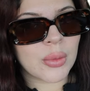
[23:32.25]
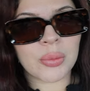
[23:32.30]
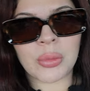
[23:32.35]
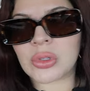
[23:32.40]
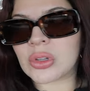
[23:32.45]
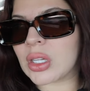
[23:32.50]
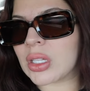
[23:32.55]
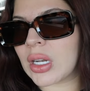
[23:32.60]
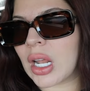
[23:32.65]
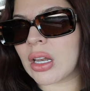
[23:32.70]

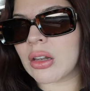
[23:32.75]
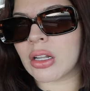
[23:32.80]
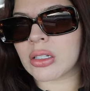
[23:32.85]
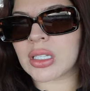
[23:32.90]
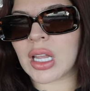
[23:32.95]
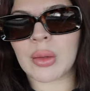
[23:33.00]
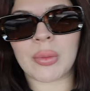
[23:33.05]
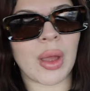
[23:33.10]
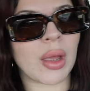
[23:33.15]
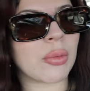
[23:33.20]
But then I
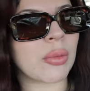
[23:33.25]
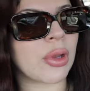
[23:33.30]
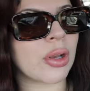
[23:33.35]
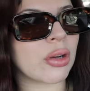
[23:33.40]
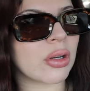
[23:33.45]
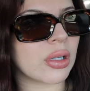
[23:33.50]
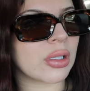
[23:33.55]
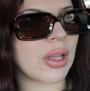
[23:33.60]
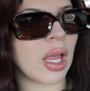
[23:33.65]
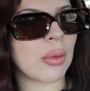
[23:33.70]
looked at my
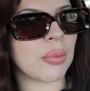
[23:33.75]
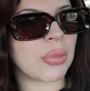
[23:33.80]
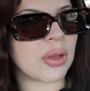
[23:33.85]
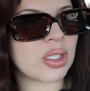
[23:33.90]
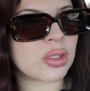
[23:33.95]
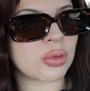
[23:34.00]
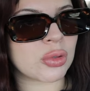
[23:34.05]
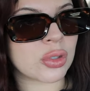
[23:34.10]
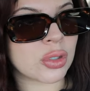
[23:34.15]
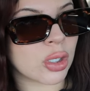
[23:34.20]
mirror and that
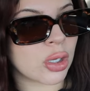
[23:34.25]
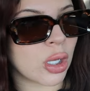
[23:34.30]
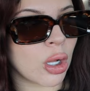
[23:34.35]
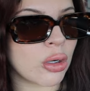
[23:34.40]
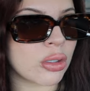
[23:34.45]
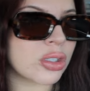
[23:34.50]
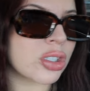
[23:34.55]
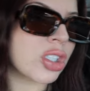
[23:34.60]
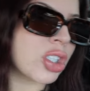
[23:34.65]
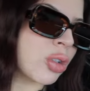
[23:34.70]
bitch was
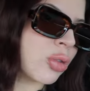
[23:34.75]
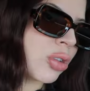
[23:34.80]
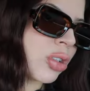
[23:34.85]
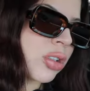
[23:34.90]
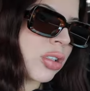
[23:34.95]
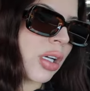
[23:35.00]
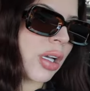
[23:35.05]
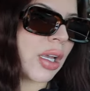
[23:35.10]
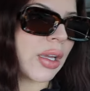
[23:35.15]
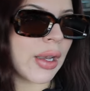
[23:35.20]
close and she was
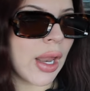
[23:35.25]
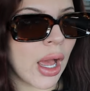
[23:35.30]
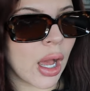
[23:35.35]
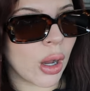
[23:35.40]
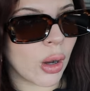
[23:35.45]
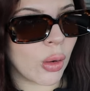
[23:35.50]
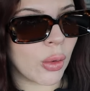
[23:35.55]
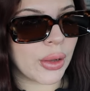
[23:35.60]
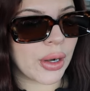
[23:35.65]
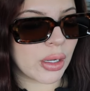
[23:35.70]
looking out,